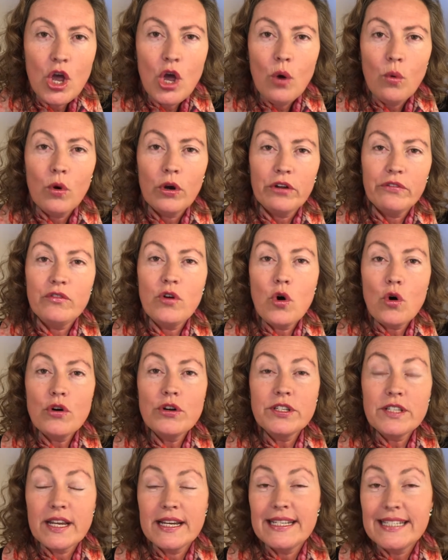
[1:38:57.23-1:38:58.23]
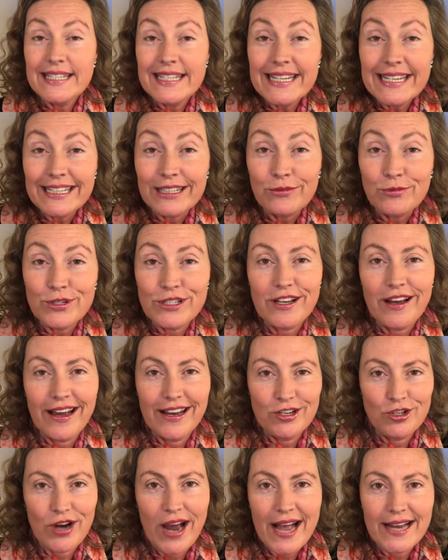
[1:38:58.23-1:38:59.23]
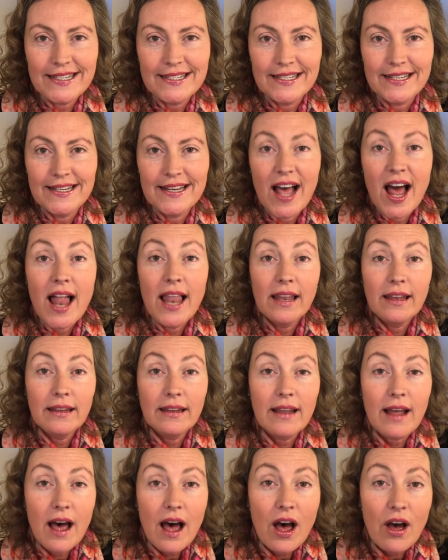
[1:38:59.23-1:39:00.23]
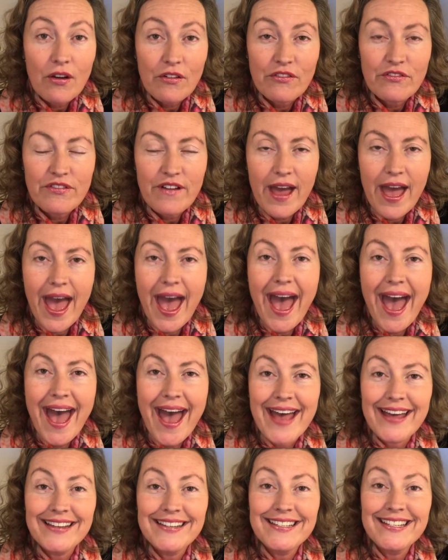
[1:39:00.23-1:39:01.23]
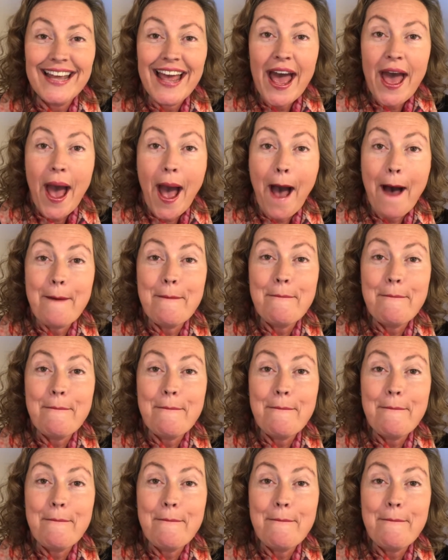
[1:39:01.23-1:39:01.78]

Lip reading: what of course I did was I attracted love and a